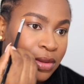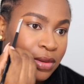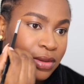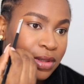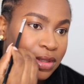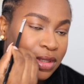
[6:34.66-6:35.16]

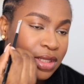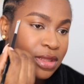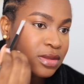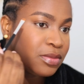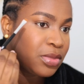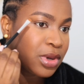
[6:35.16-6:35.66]
underneath
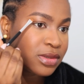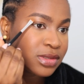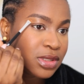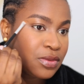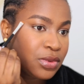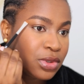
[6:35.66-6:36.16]
the brows,
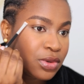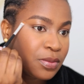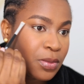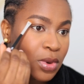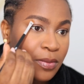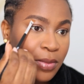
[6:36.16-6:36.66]
it will
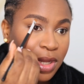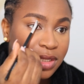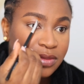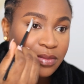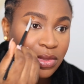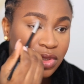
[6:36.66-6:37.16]
not pop
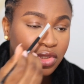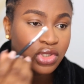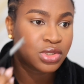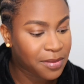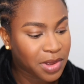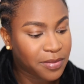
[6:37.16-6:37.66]
as much.
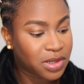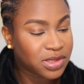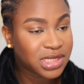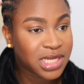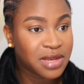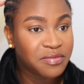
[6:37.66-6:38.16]
I'm about
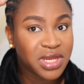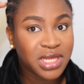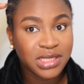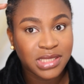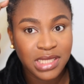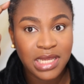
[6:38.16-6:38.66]
10
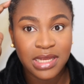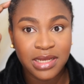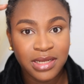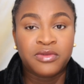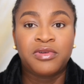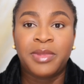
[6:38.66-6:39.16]
minutes
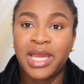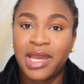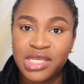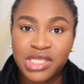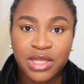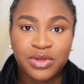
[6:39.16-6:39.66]
in. For my
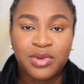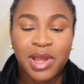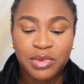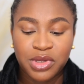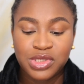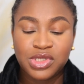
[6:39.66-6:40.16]
eyeshadow, I'm
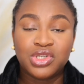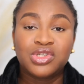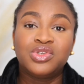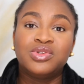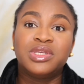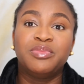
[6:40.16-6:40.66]
going to
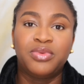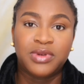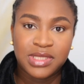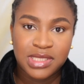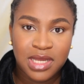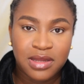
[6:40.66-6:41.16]
just use a
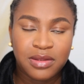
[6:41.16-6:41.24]
bronzer.